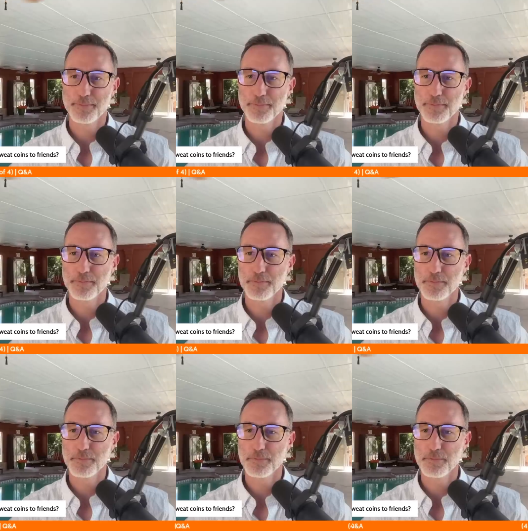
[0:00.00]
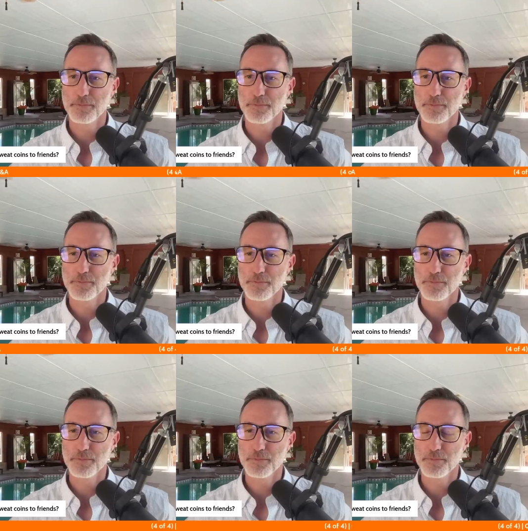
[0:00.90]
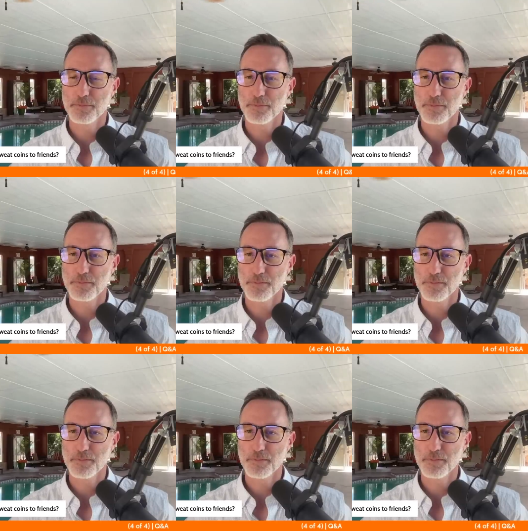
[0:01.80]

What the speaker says: (no one is talking)